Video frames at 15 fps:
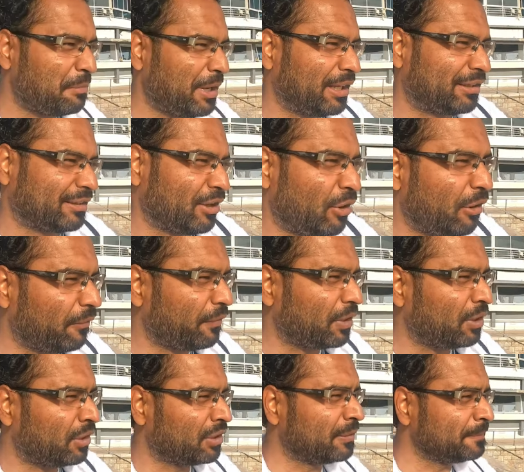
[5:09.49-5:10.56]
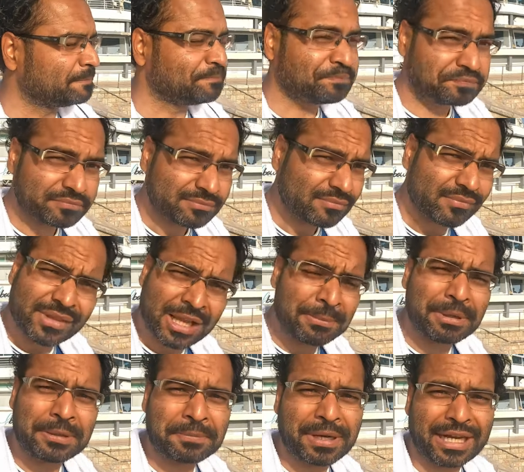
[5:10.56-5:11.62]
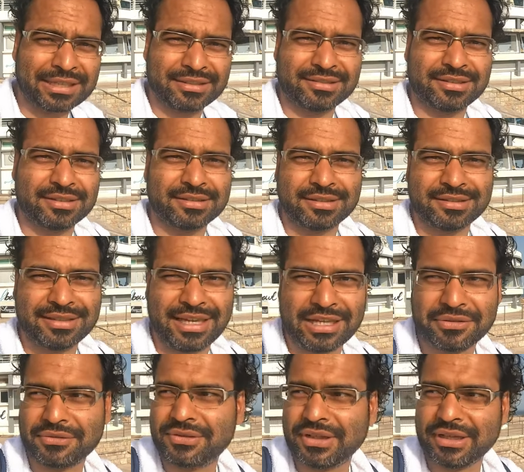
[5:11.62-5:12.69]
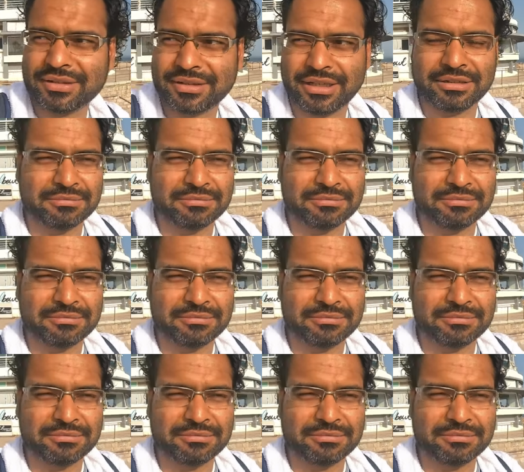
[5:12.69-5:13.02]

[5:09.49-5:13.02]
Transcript: But off and on, I've been practicing since the age of 6,